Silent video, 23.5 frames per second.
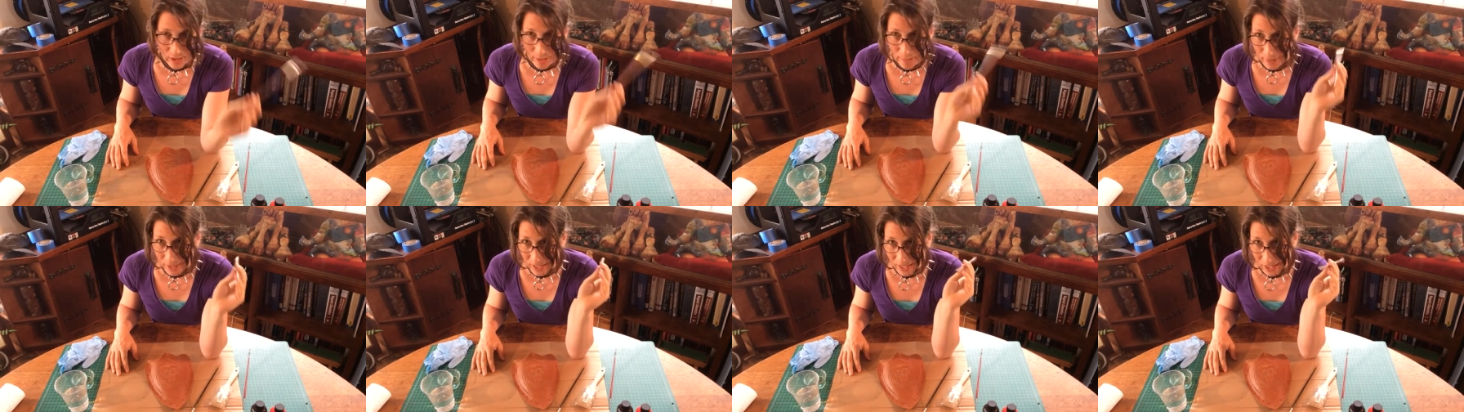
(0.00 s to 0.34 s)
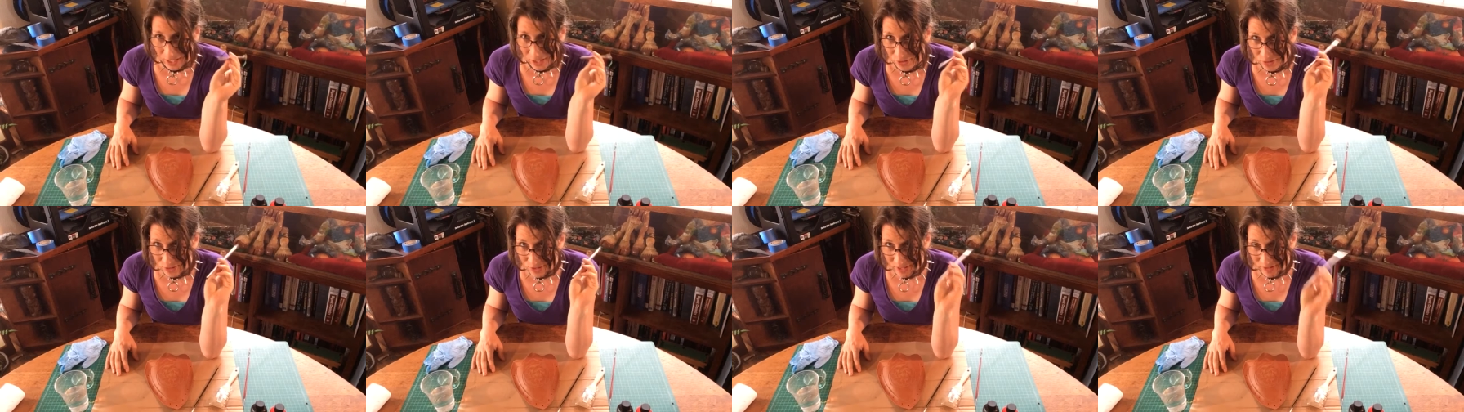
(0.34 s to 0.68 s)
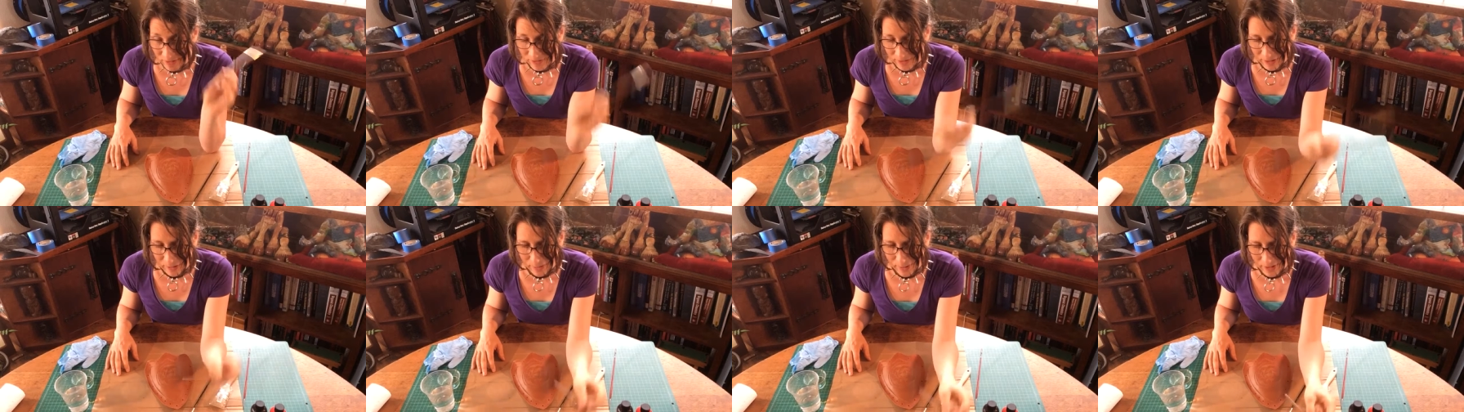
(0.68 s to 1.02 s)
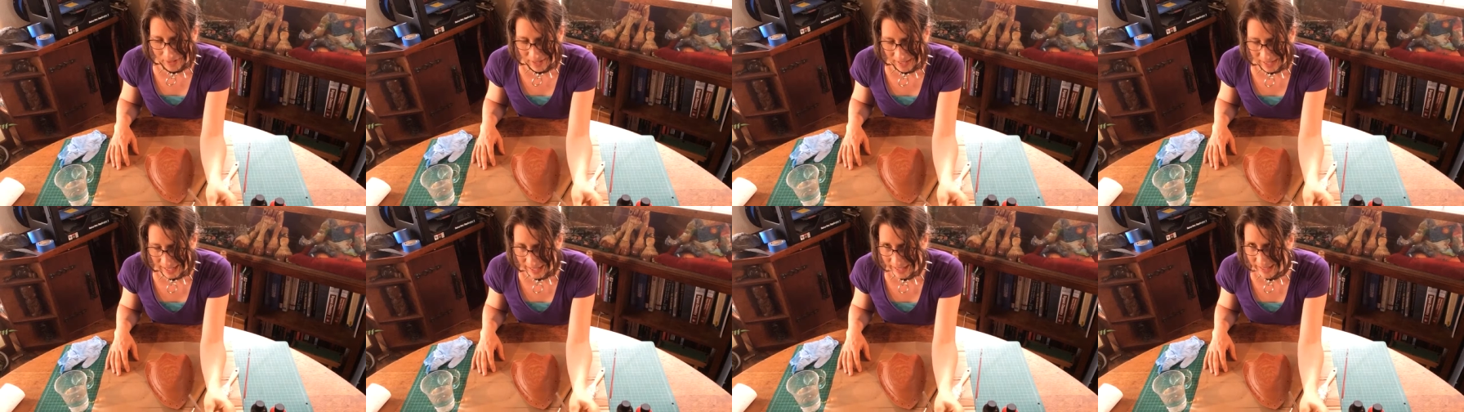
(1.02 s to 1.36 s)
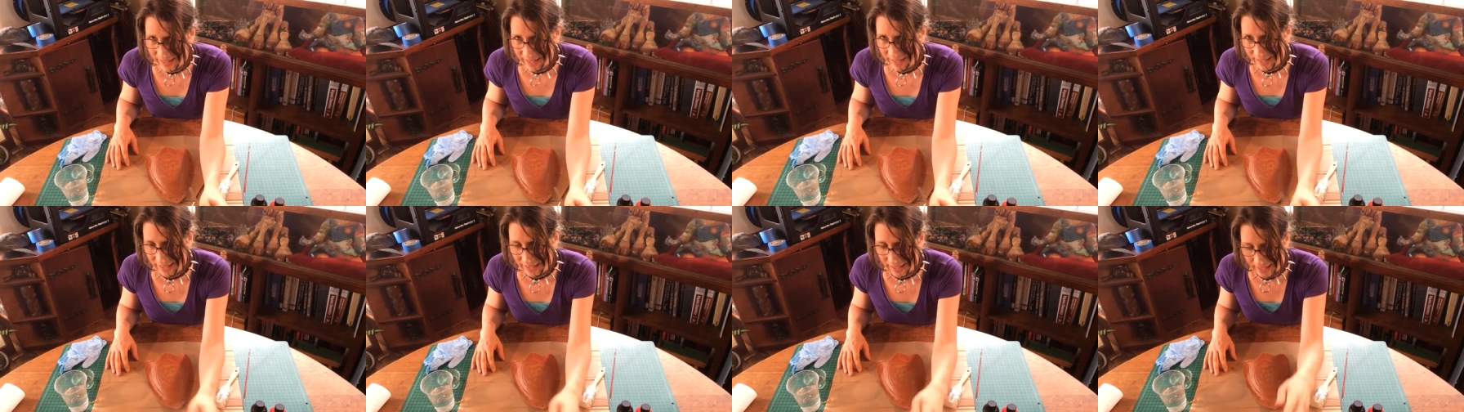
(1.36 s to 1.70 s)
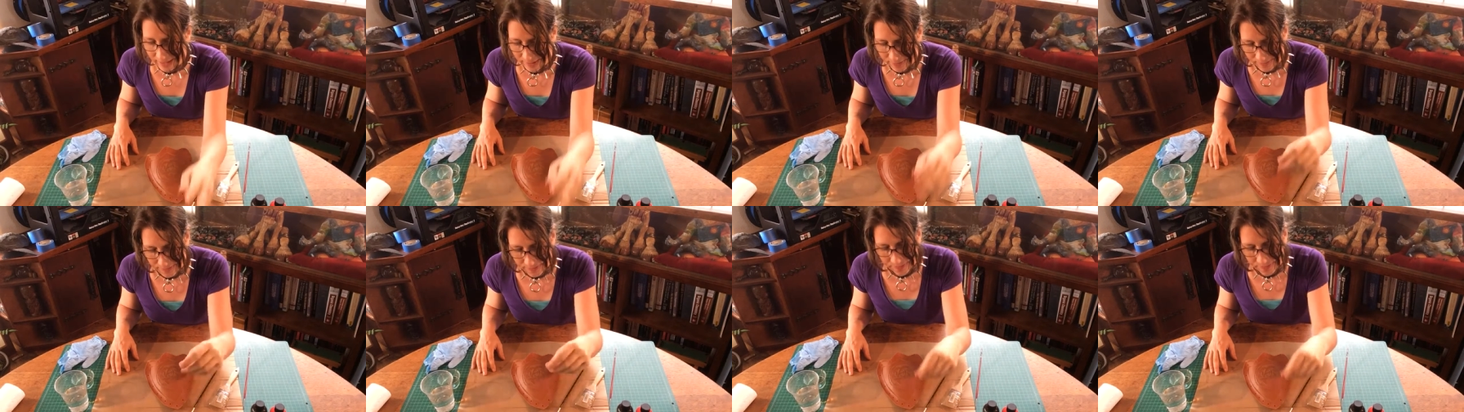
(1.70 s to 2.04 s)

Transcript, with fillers: I'm not gonna use the filbert, that's silly.